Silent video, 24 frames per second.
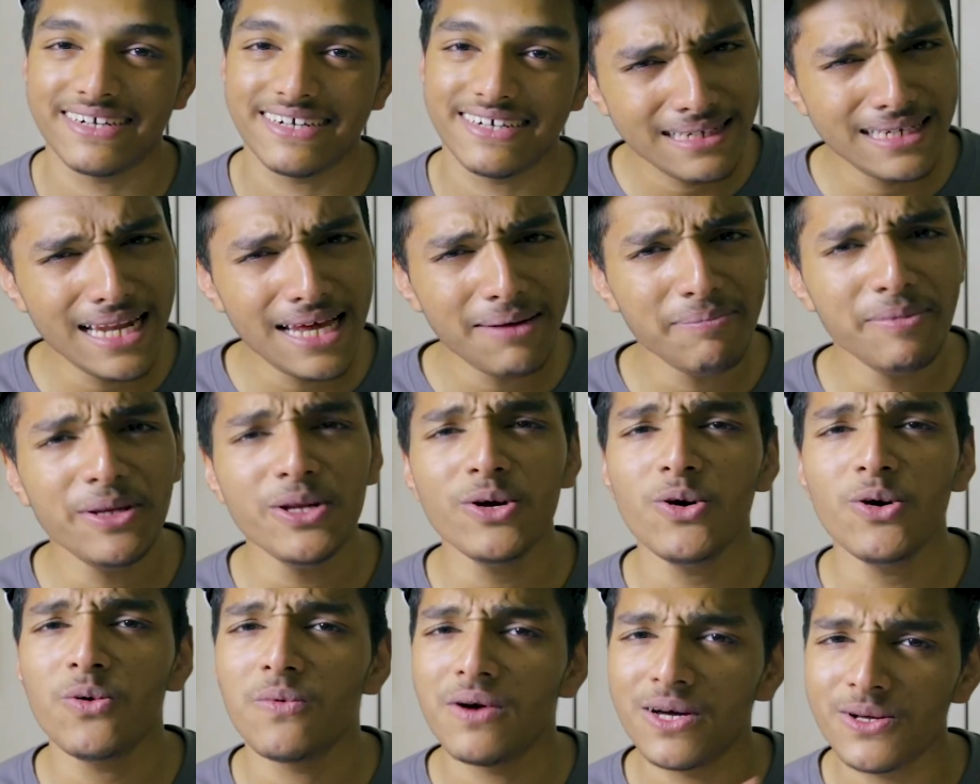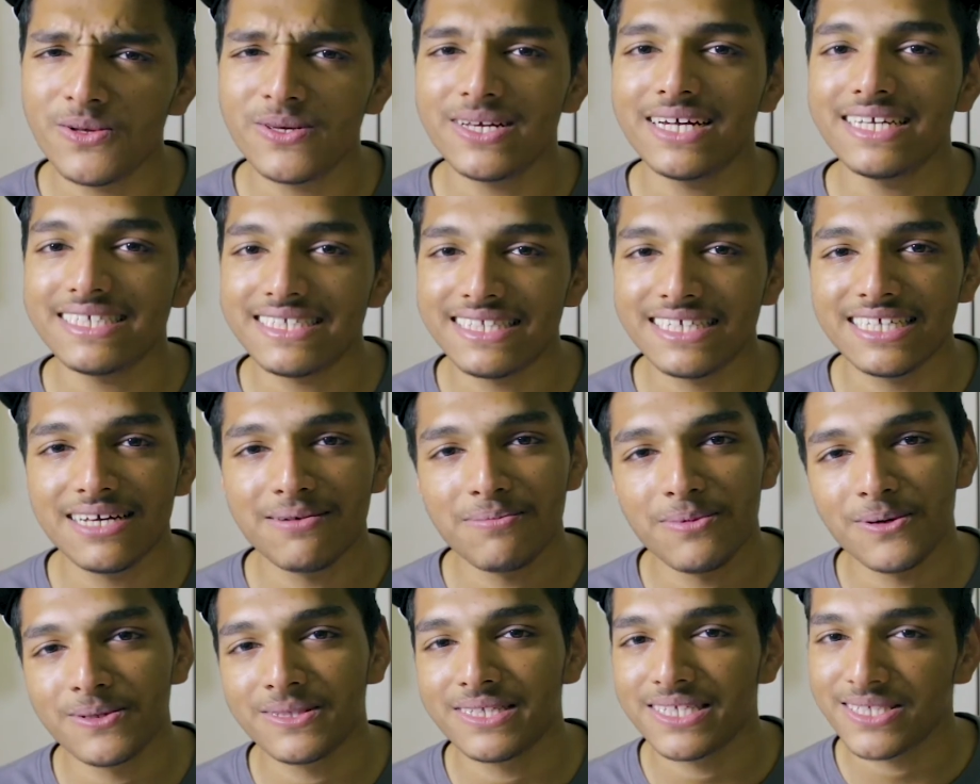Let me know what do you guys think
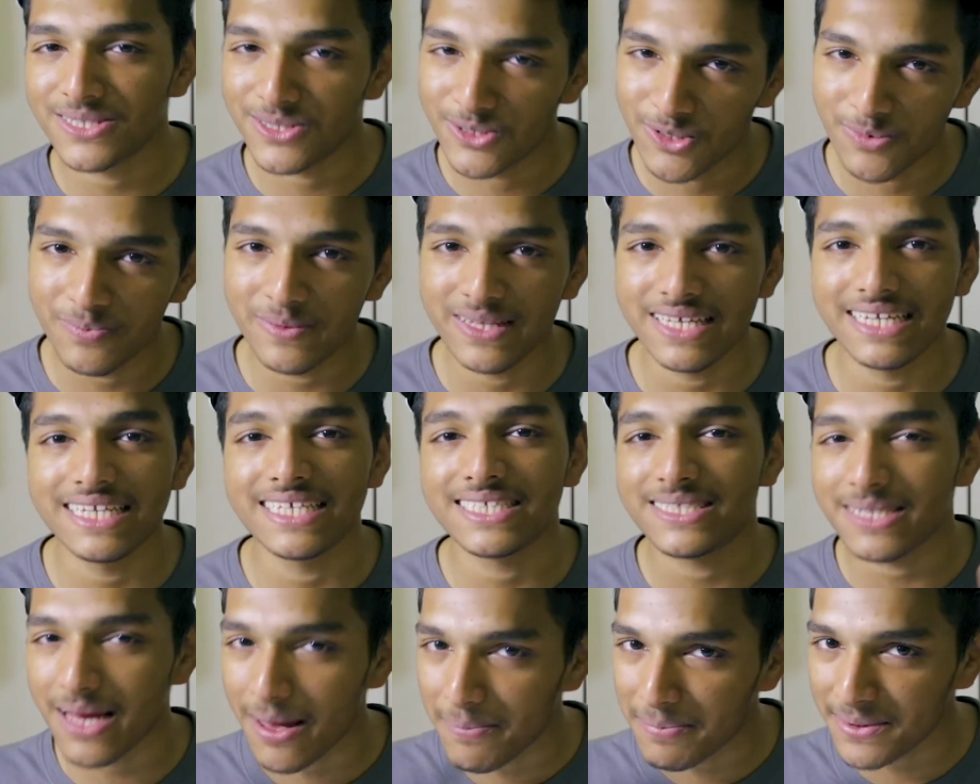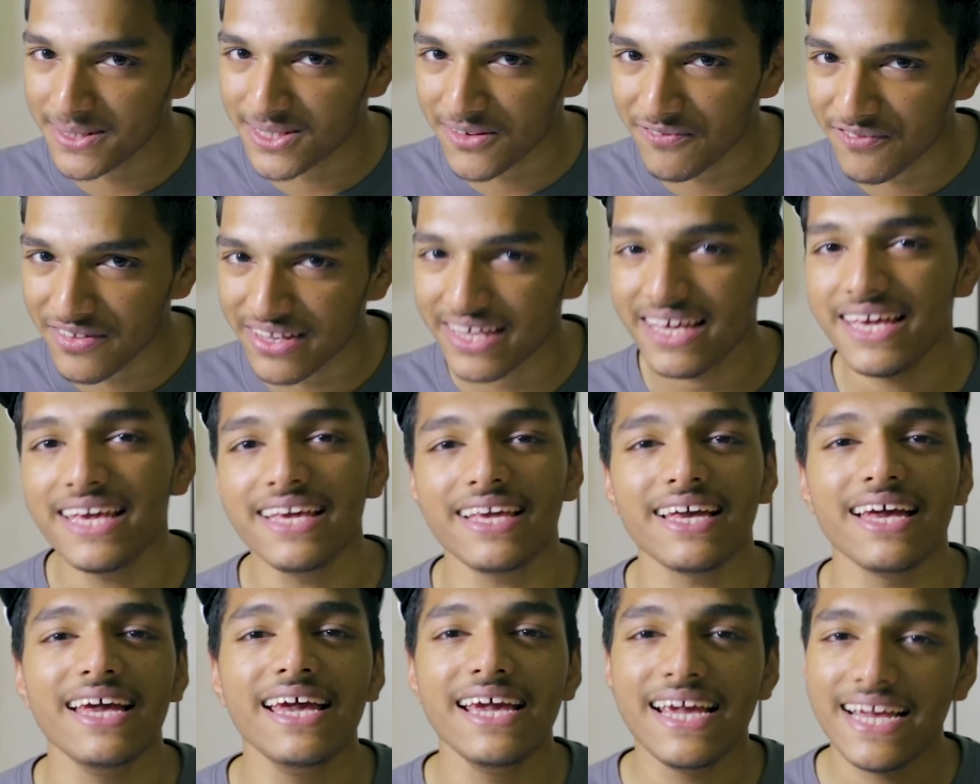about this new playlist, A Piece of
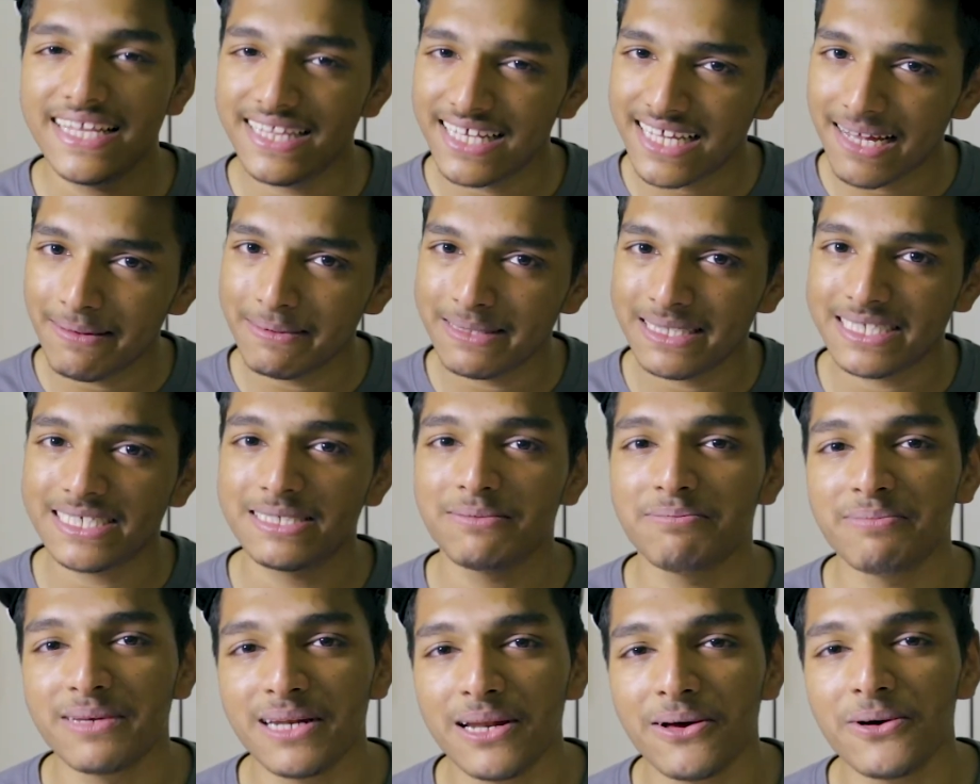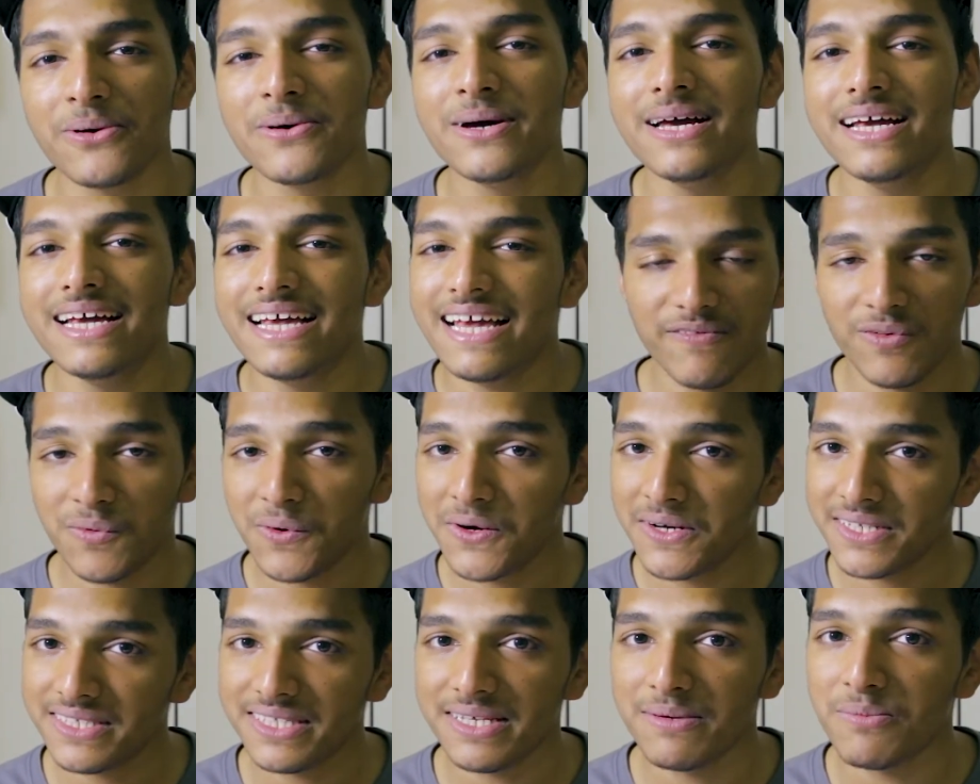Cake, in the comment section below. If you
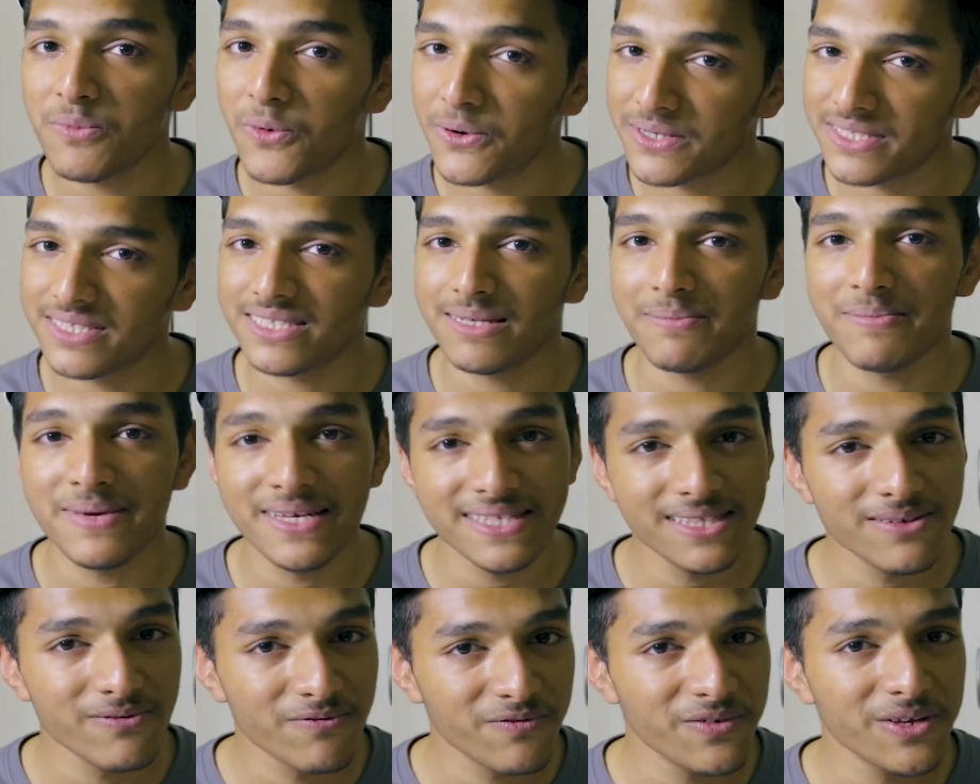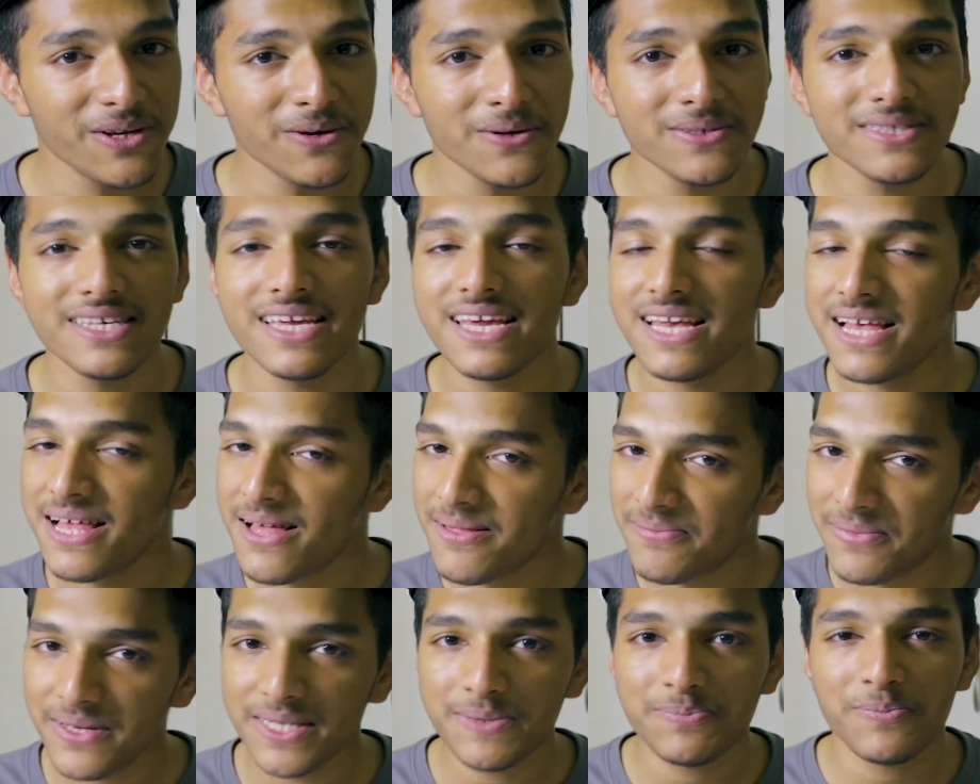want to see more such amazing videos,
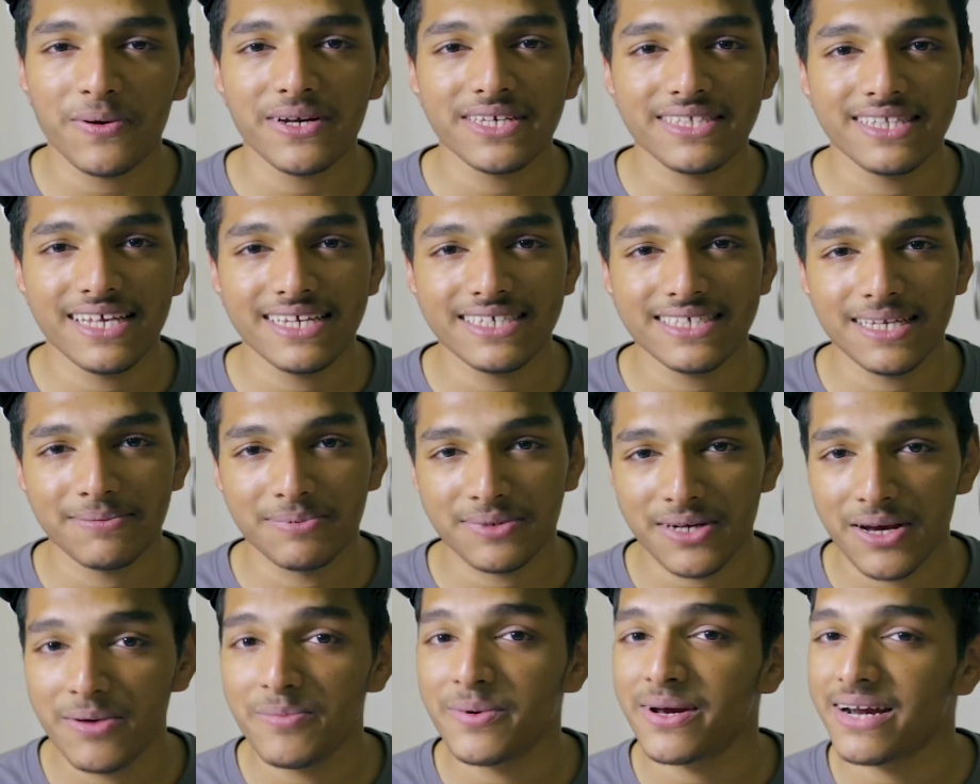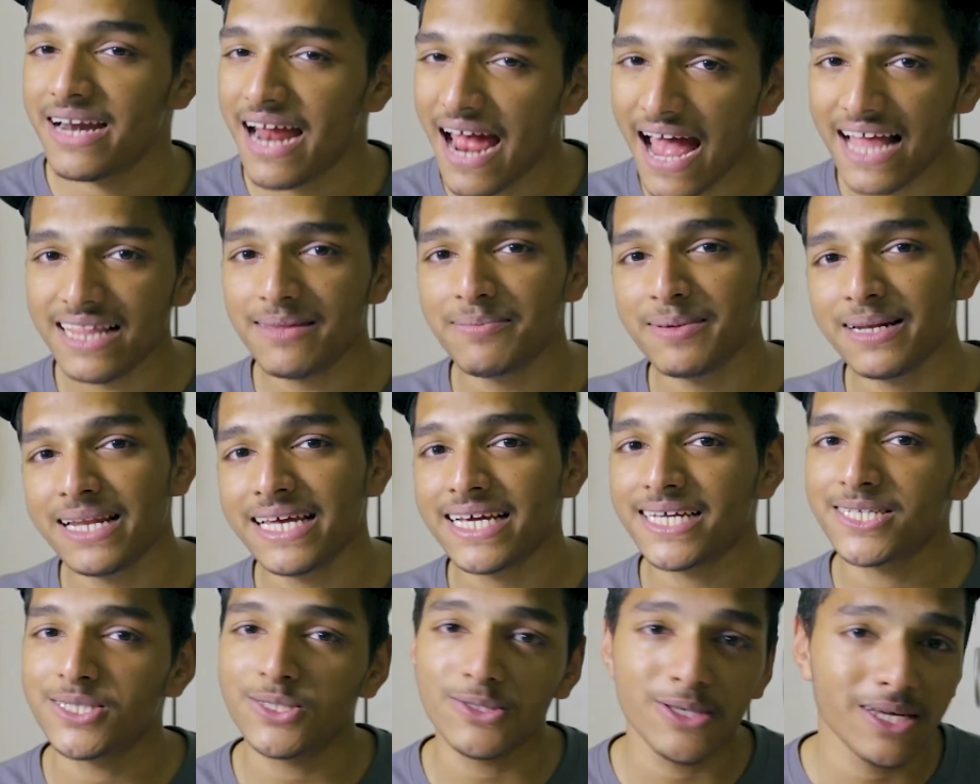please press that subscribe button and the bell
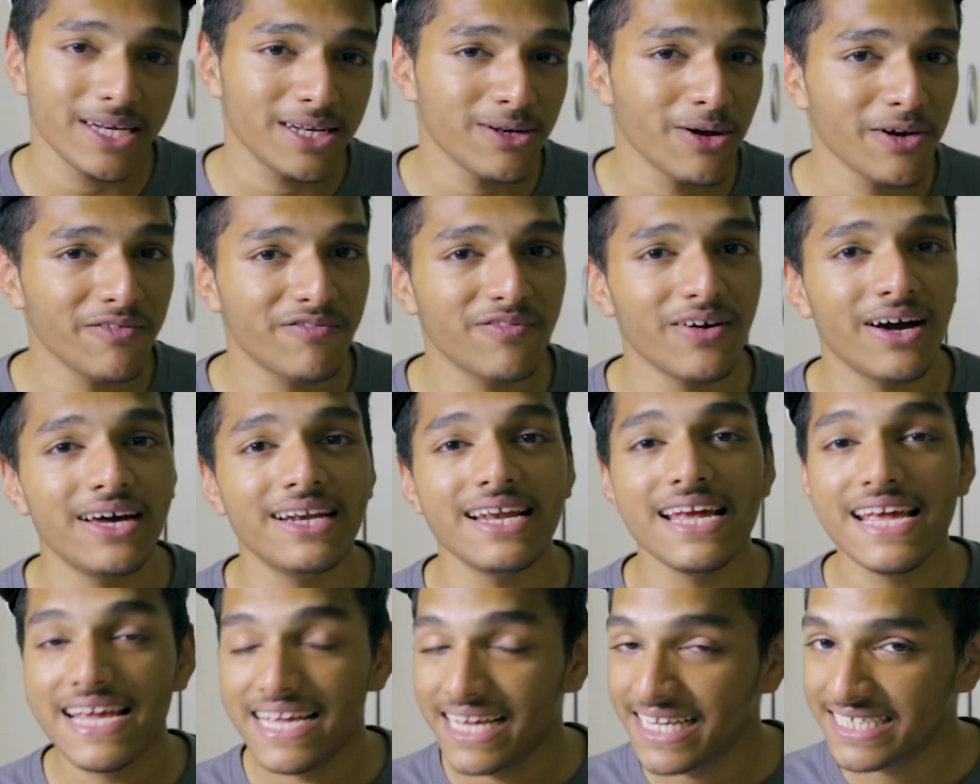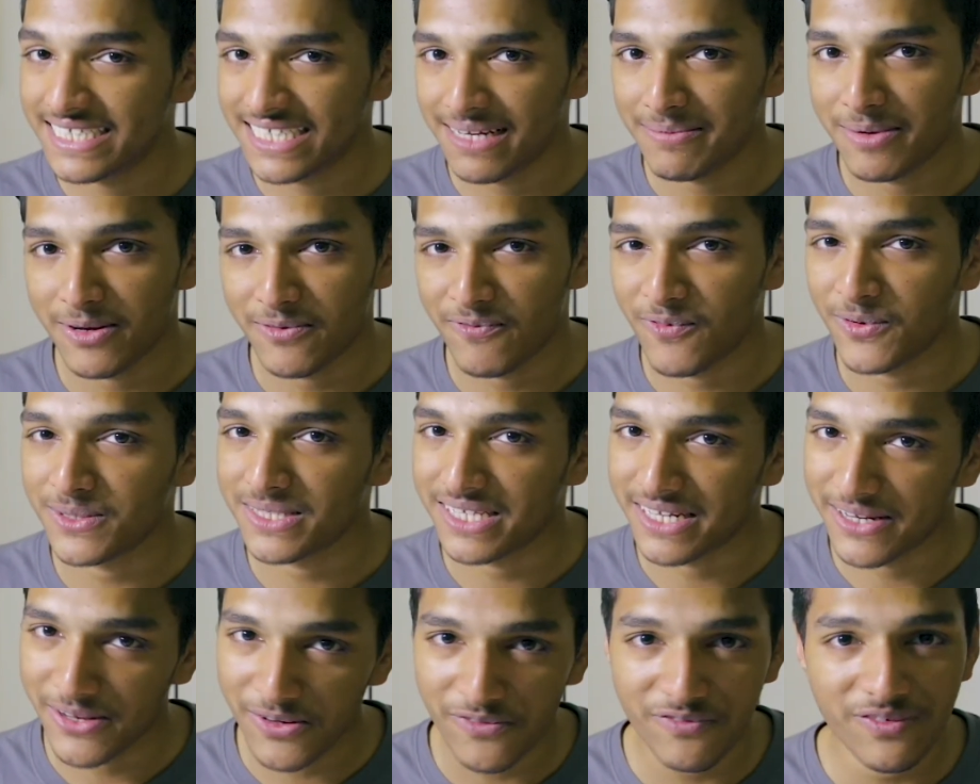icon to get notified each time I post a
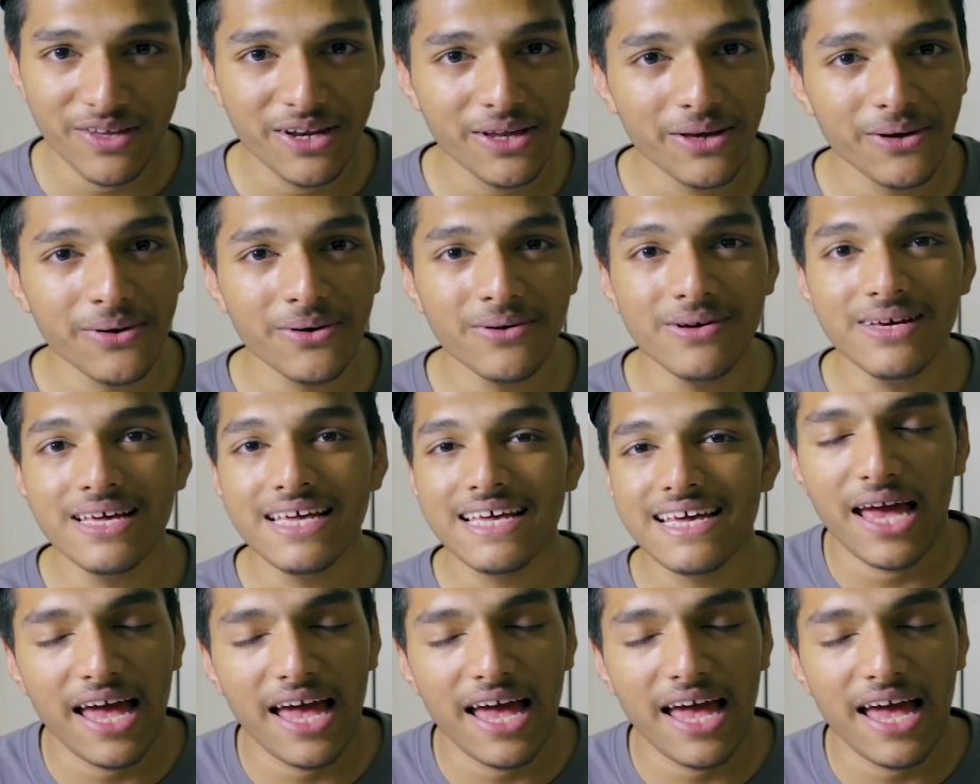new video.